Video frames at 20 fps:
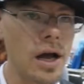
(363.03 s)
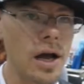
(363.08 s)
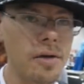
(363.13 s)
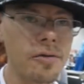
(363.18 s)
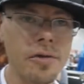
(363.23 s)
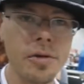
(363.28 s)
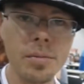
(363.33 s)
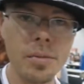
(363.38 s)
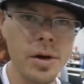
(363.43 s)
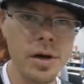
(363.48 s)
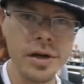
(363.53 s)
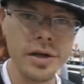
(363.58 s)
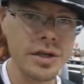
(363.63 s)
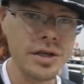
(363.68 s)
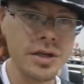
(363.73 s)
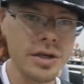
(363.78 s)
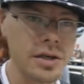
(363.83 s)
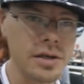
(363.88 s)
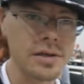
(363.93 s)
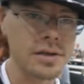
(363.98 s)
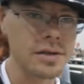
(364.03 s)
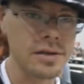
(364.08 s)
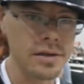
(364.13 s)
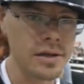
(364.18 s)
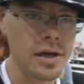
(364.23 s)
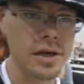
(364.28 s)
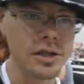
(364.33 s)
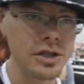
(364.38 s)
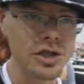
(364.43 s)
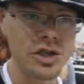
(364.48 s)
Everybody should
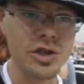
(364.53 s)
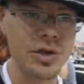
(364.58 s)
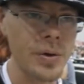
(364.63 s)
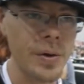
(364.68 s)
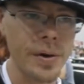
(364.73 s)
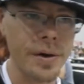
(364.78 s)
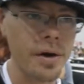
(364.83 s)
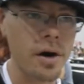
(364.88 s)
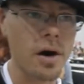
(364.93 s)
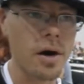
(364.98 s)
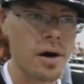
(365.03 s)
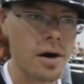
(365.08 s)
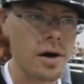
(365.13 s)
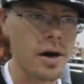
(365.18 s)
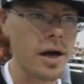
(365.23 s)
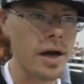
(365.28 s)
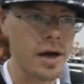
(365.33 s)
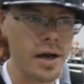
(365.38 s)
enjoy art